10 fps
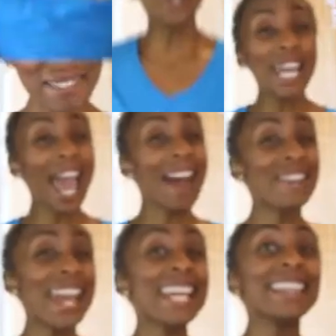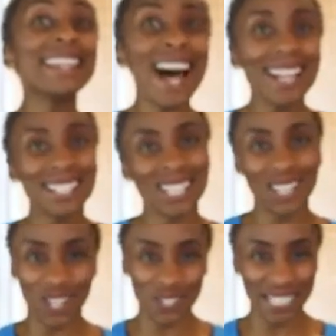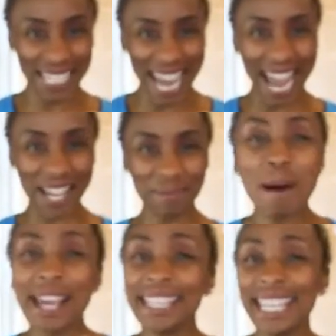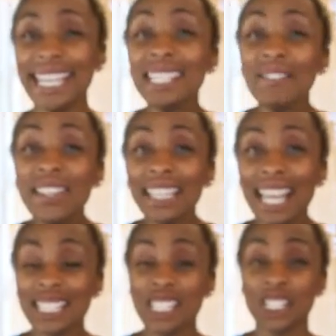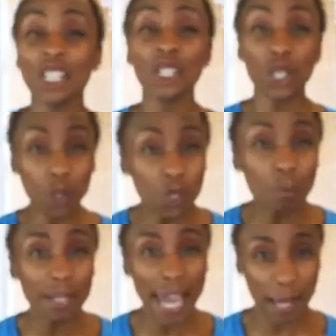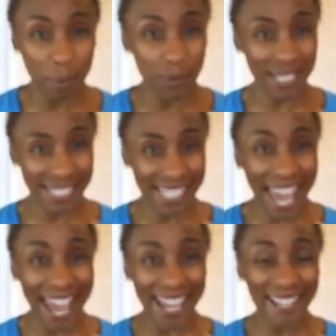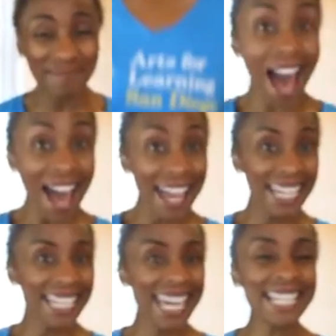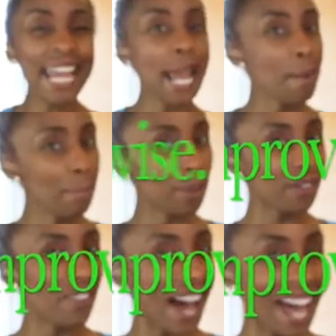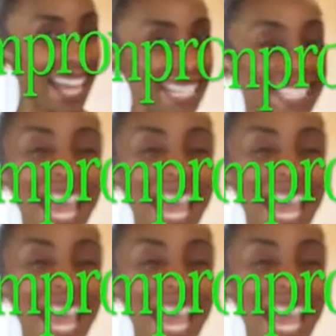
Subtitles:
We have a lot to learn today. By the end of the lesson, you should be able to say, I can improvise